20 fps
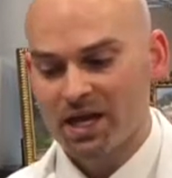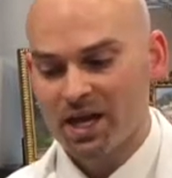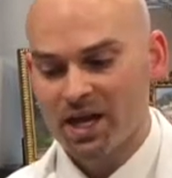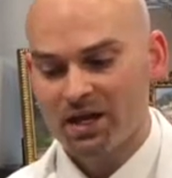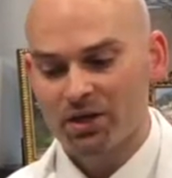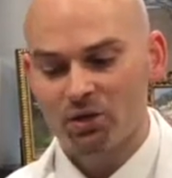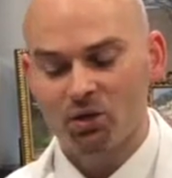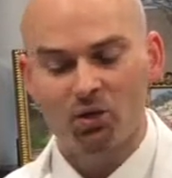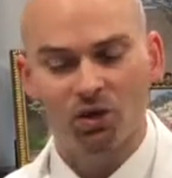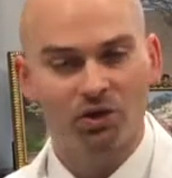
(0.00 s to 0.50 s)

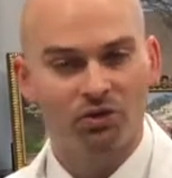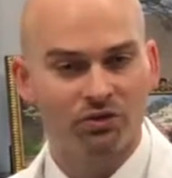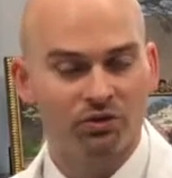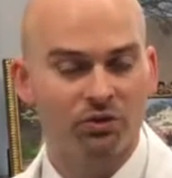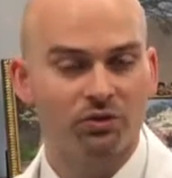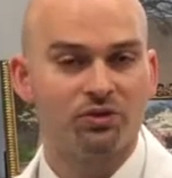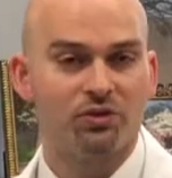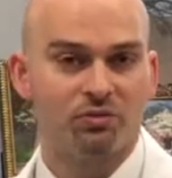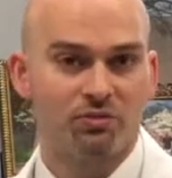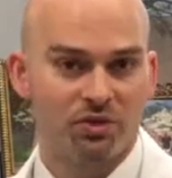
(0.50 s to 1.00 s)
and also
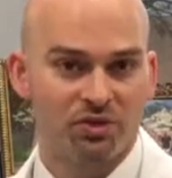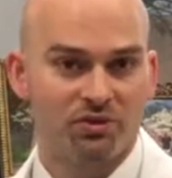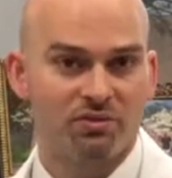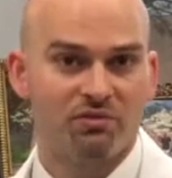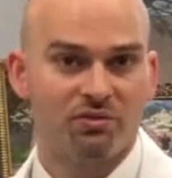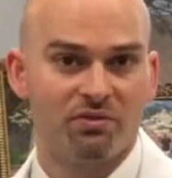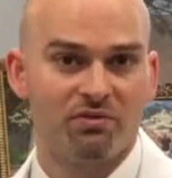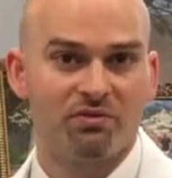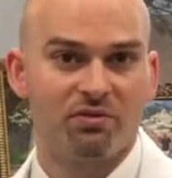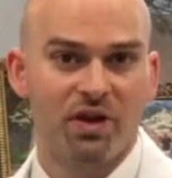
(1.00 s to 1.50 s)
it's a risk
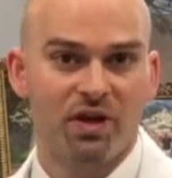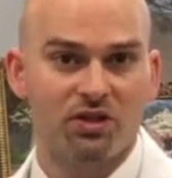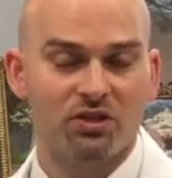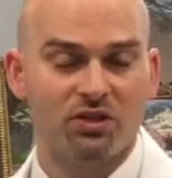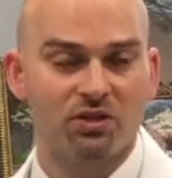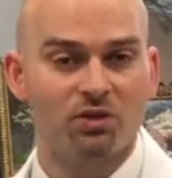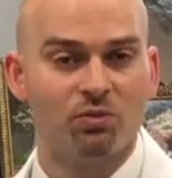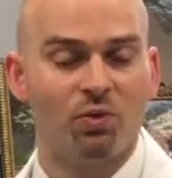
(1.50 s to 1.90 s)
of infection.